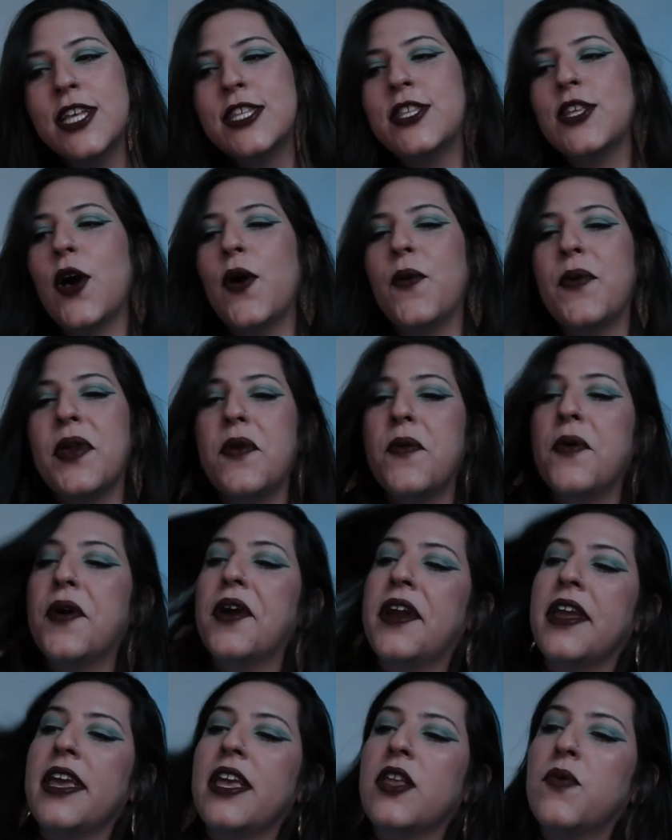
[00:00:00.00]
So we
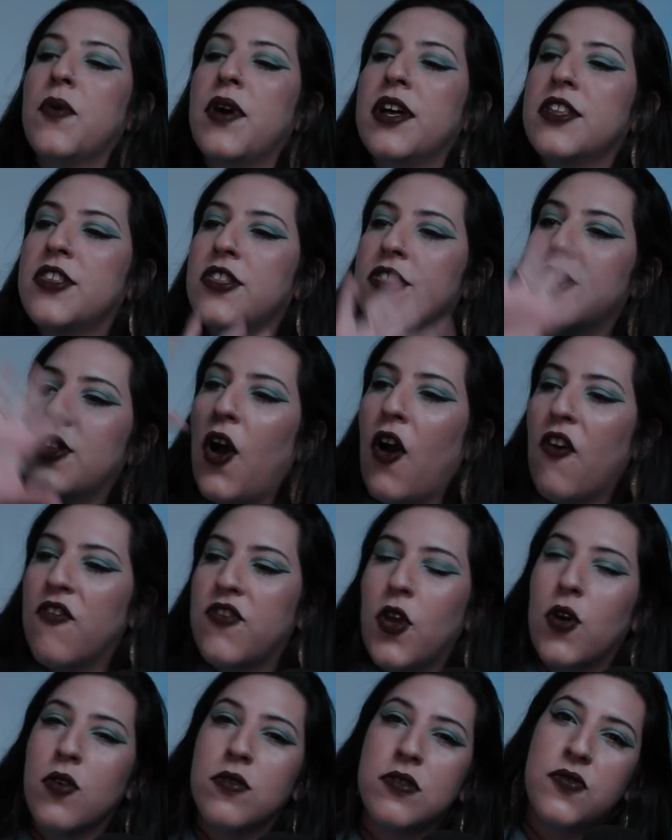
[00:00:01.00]
were in one of
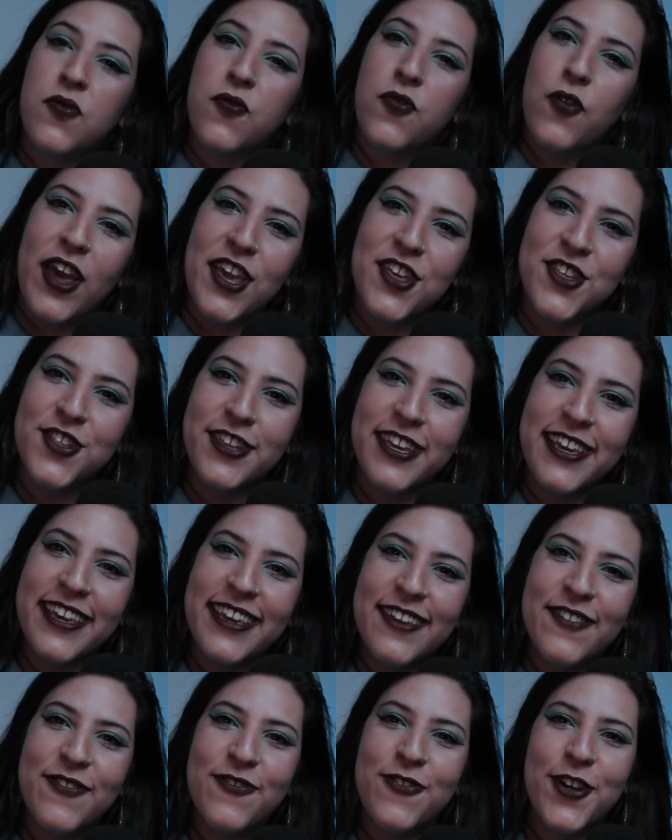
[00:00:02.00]
those
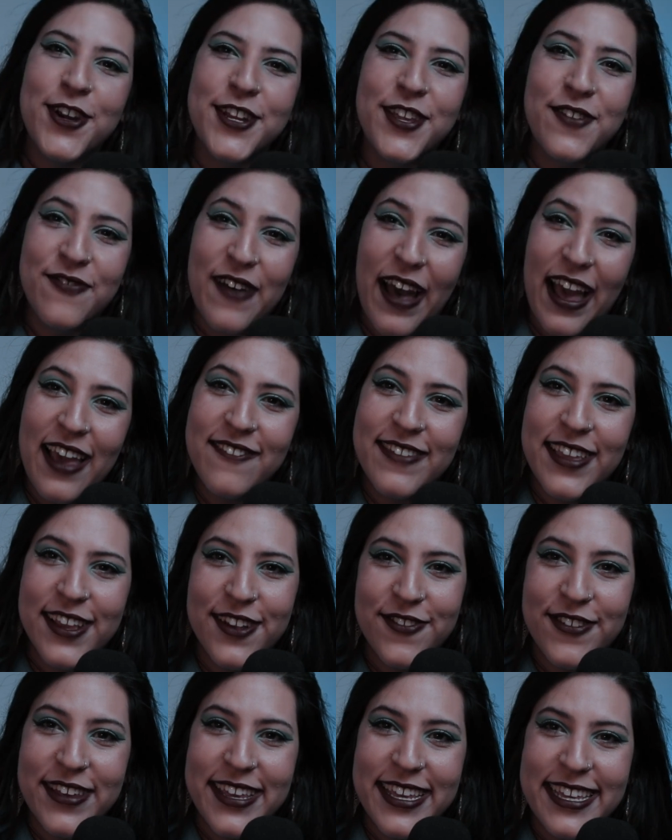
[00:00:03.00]
freshy 45
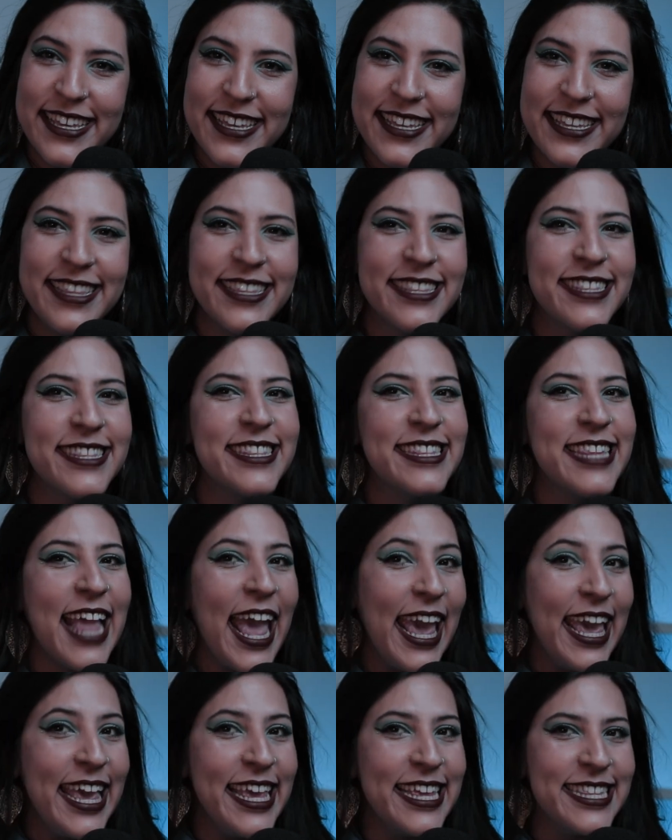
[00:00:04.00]
degrees
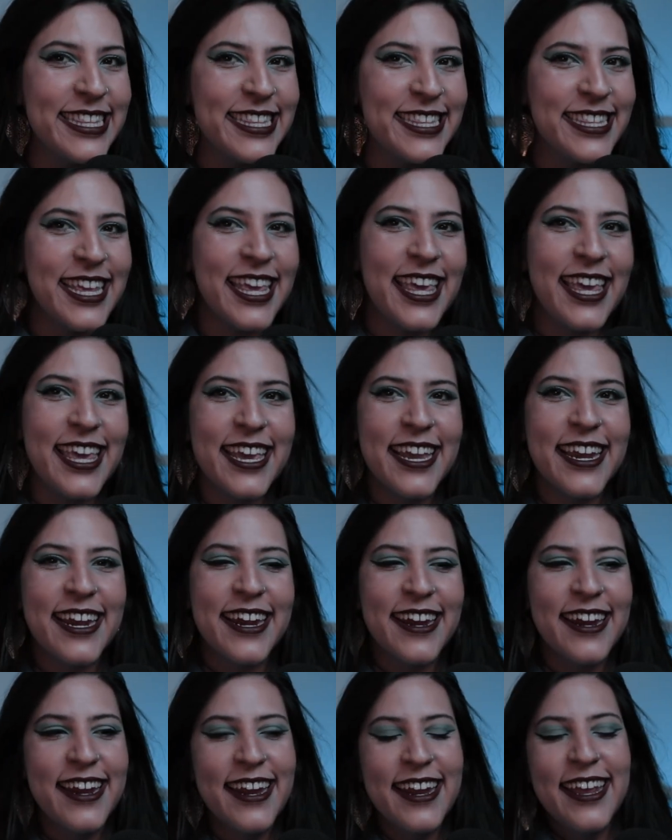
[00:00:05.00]
days
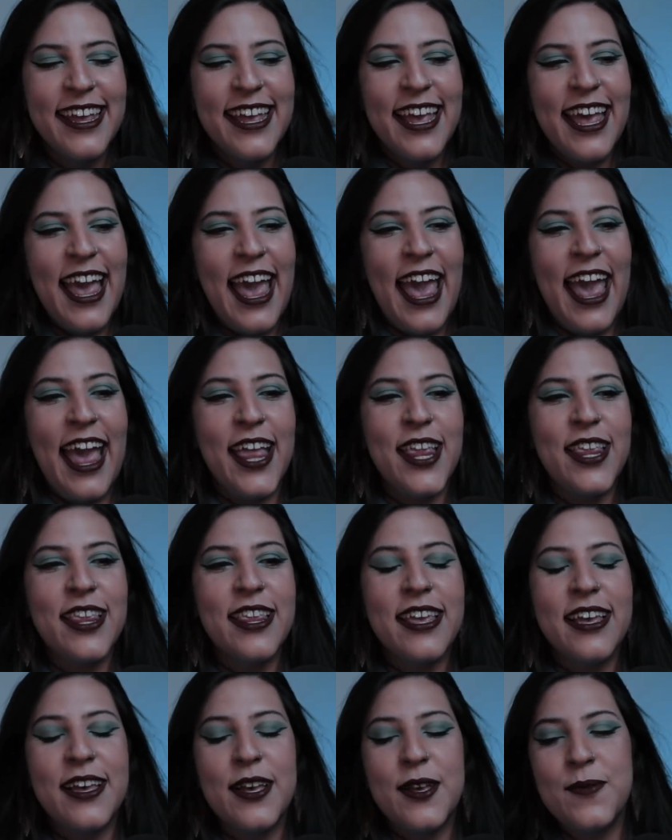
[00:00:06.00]
here. And
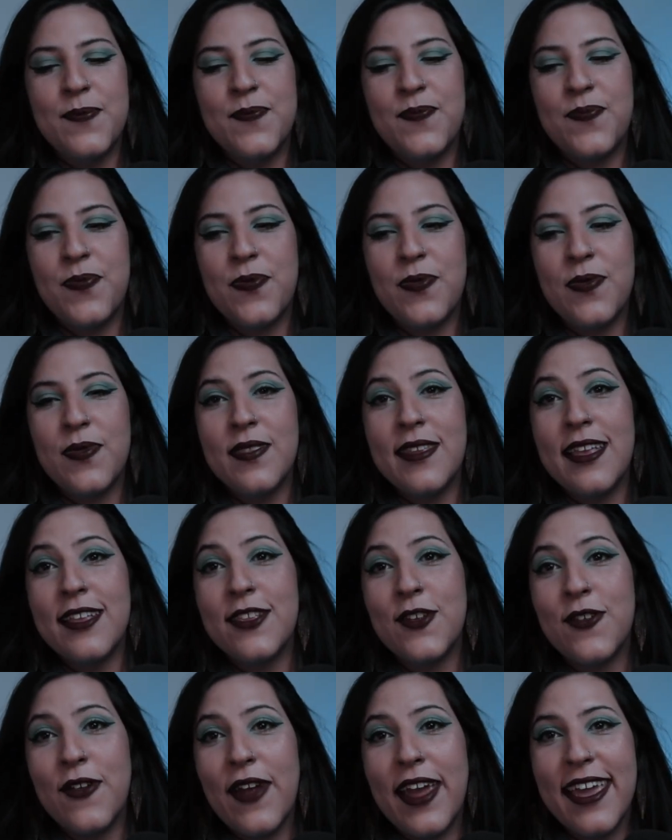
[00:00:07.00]
the
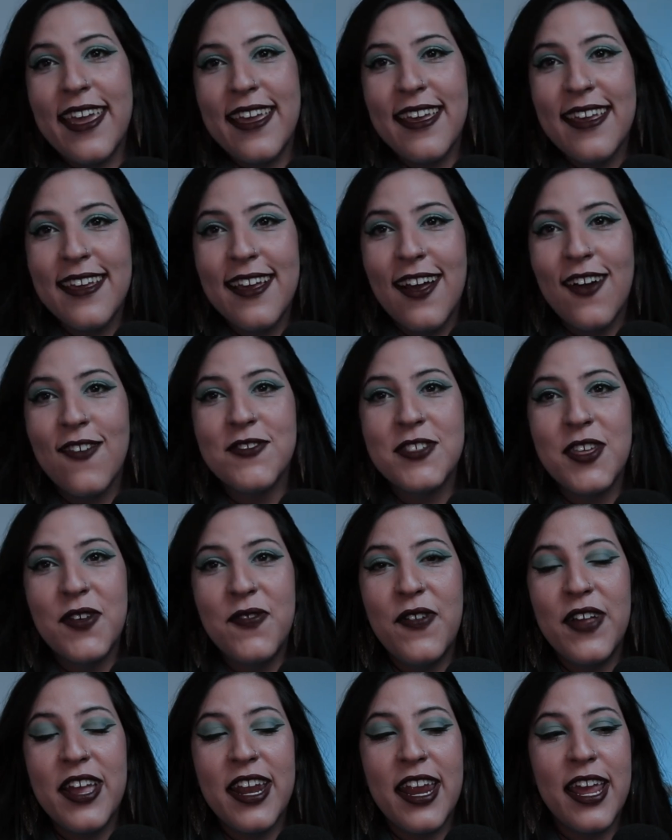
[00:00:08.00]
train of
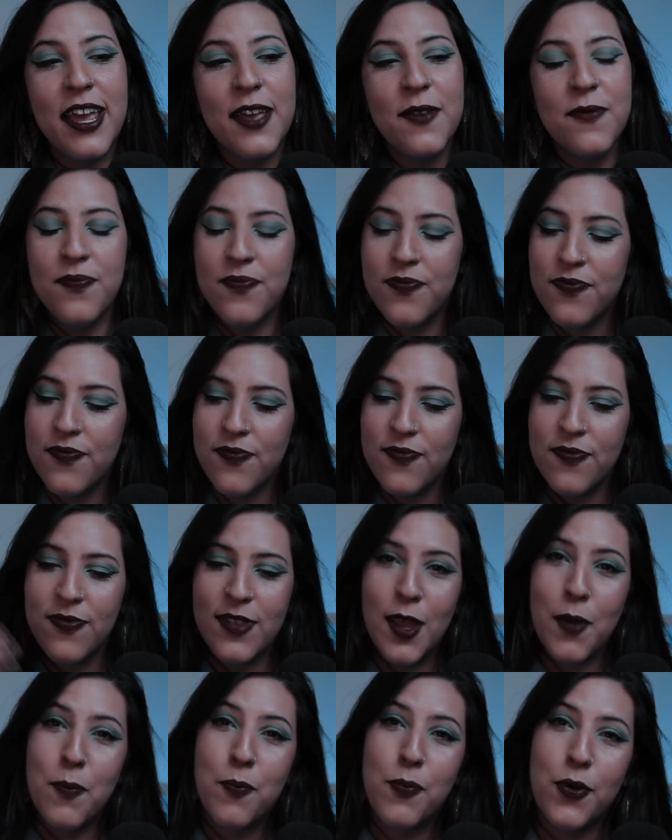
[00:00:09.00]
CFR
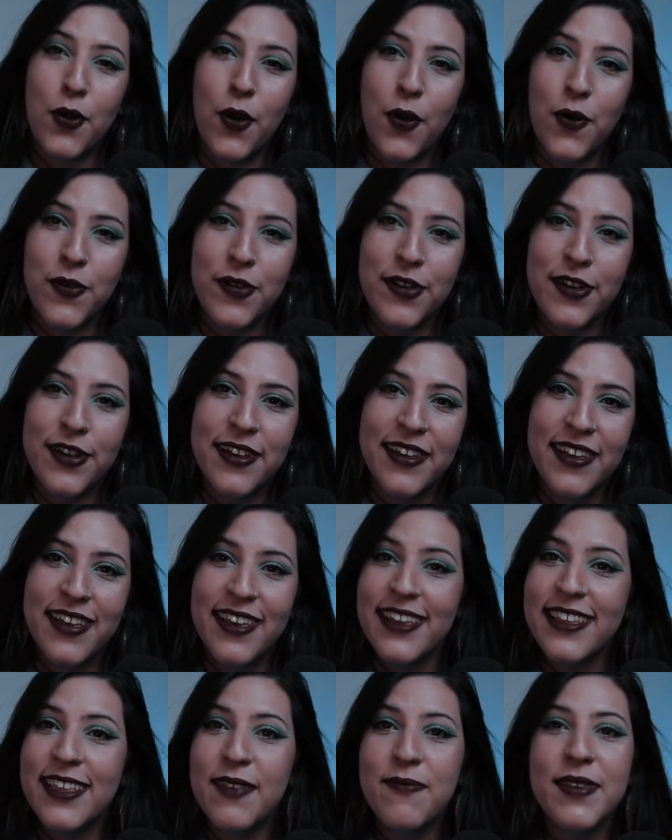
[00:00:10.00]
broke
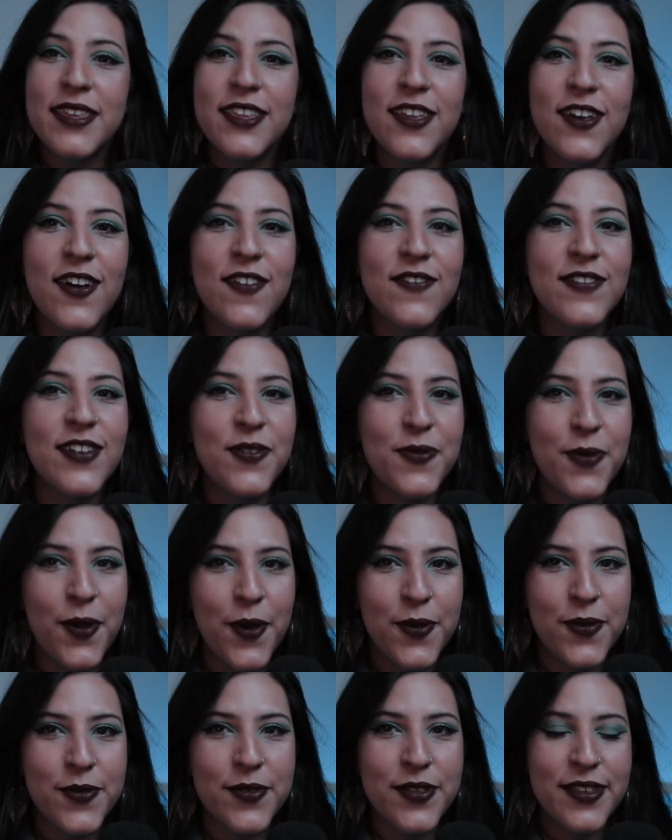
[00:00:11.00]
in the middle of the
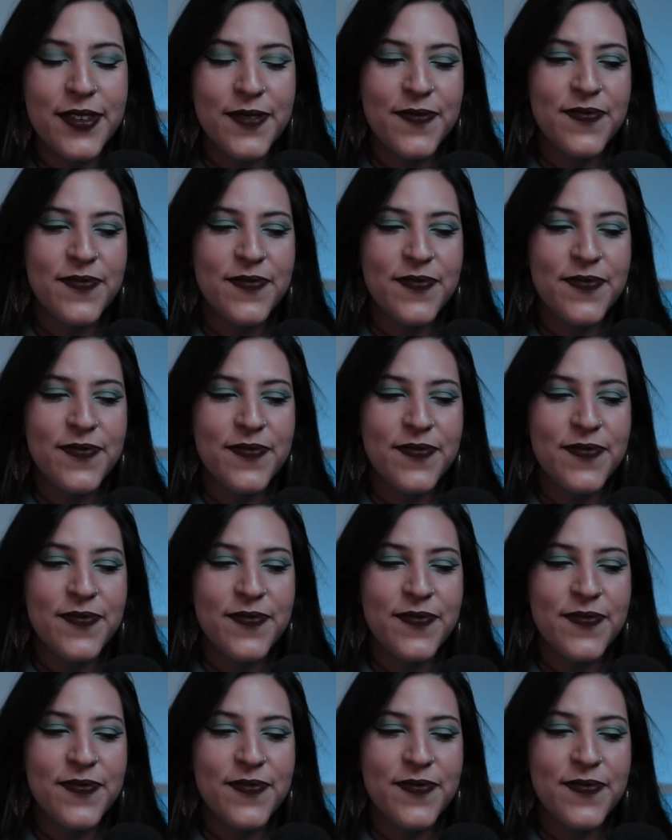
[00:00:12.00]
road.